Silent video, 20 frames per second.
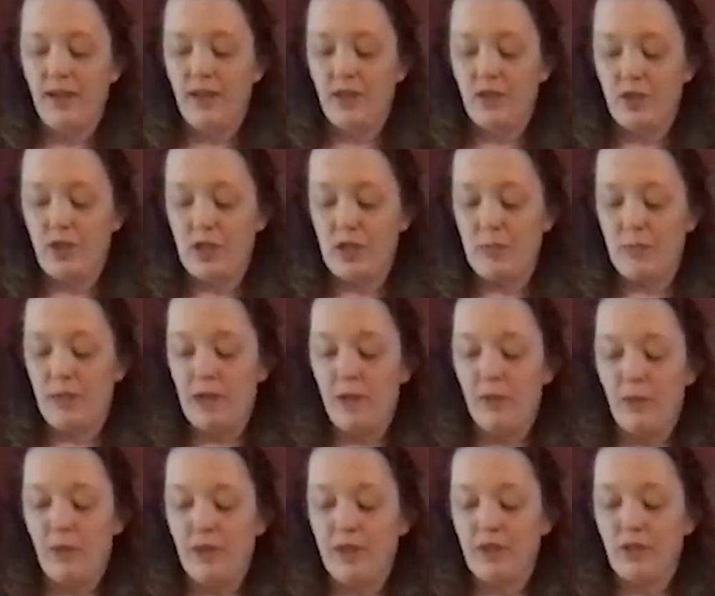recipe
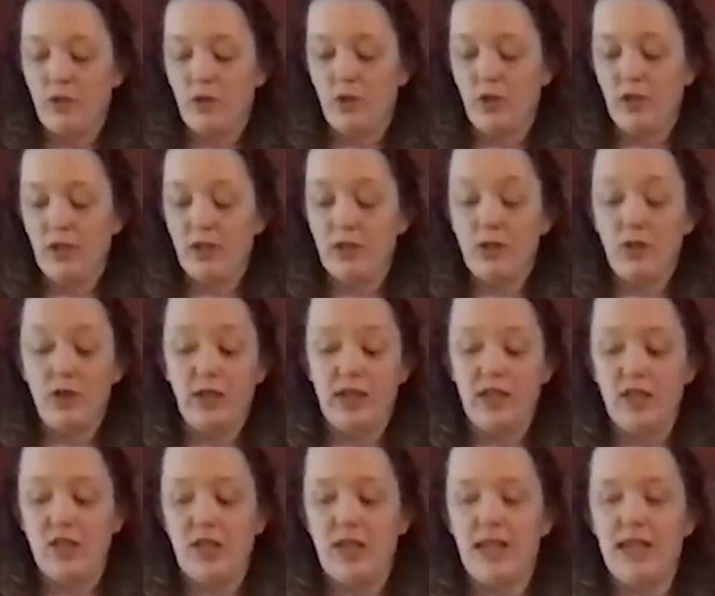with school
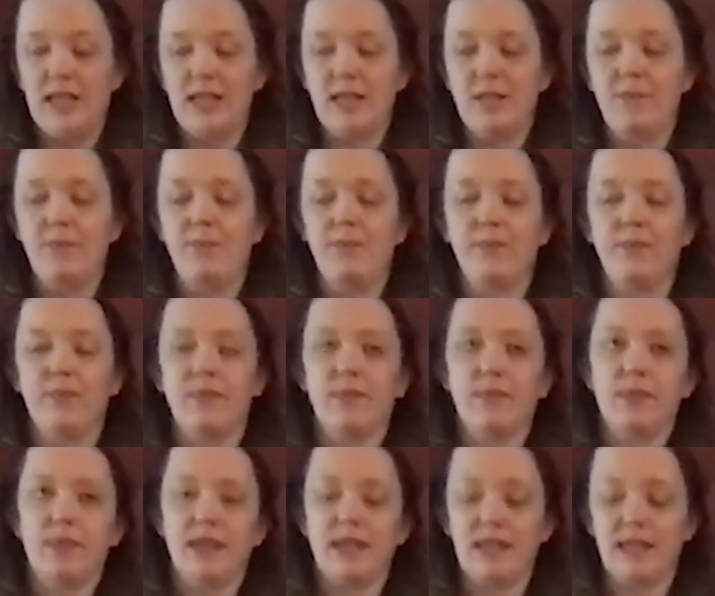age kids,
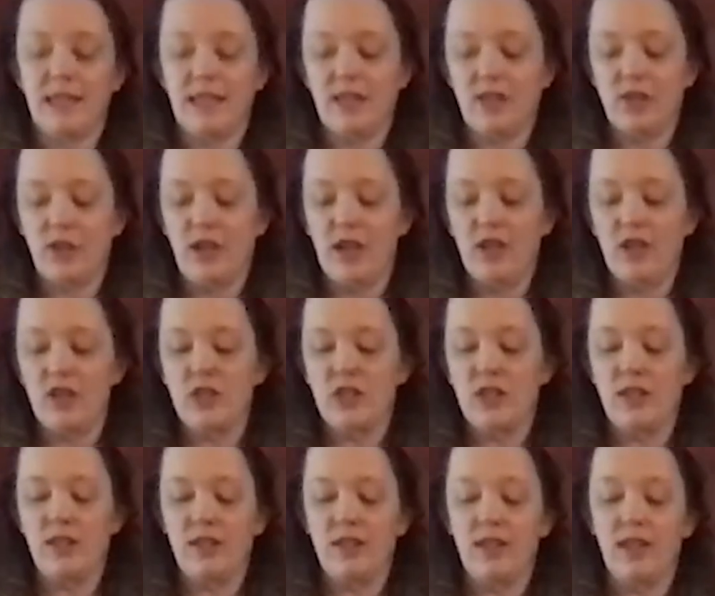like 6th graders.
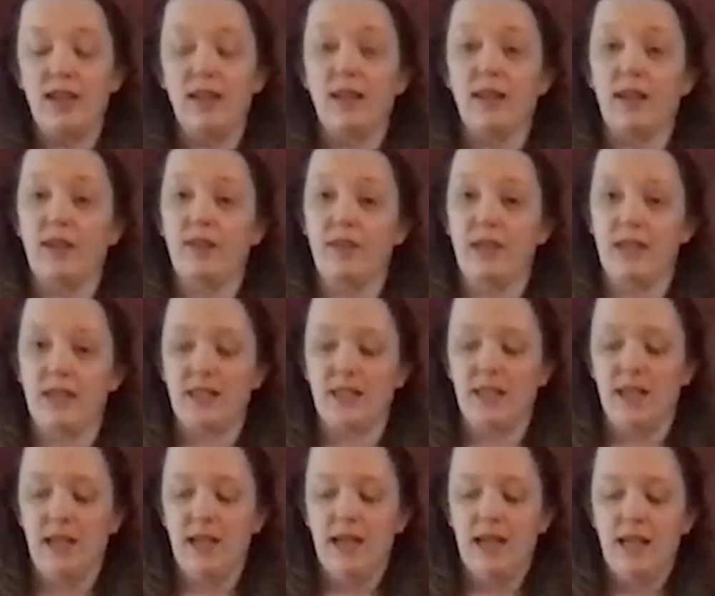They loved it.
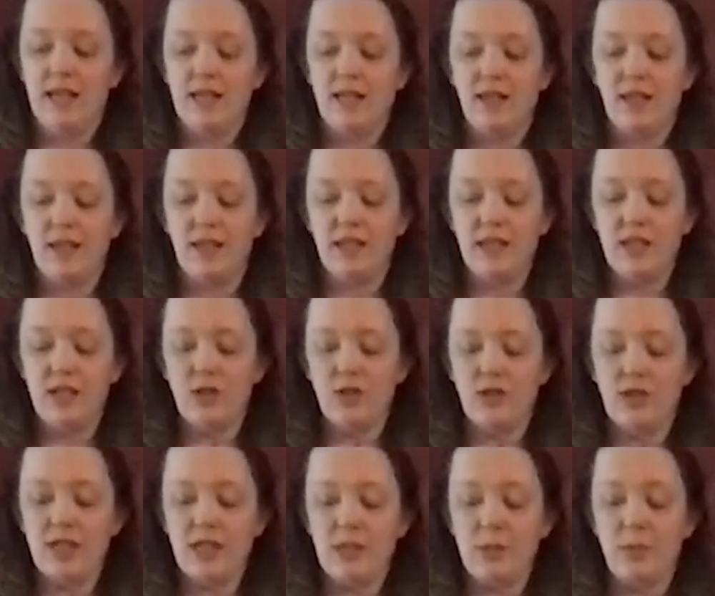So this is a
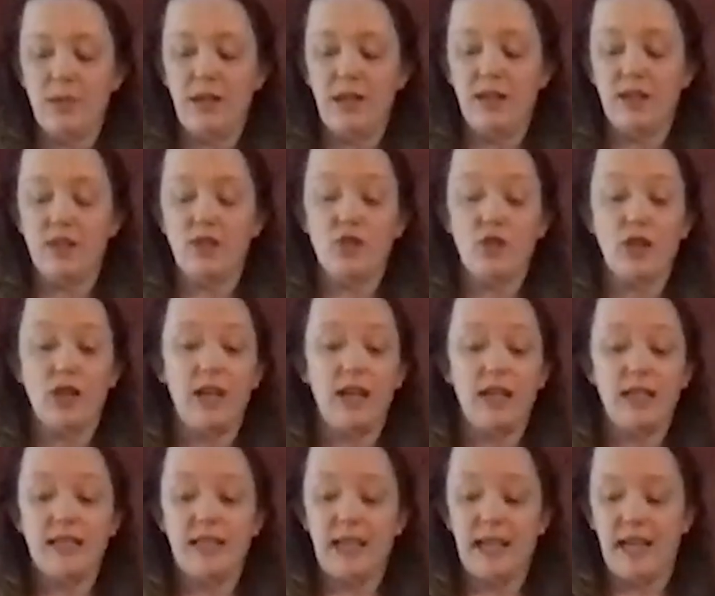recipe that your
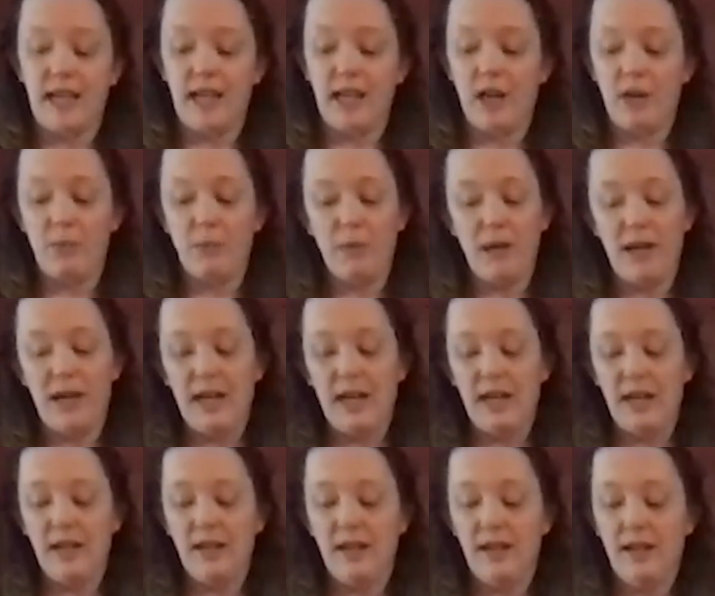kids can help
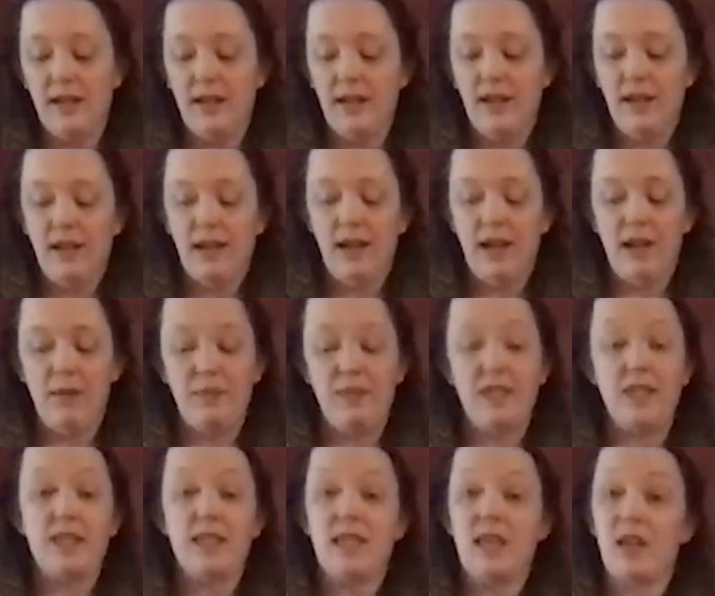make.
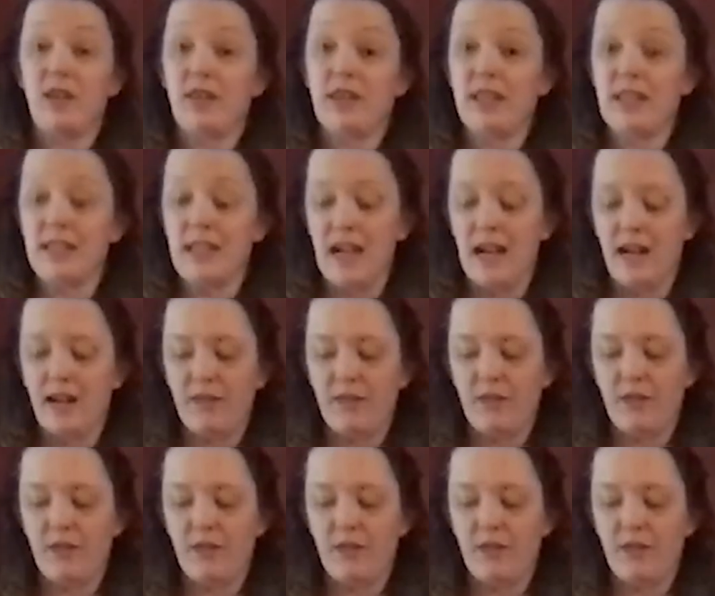This is a healthy snack for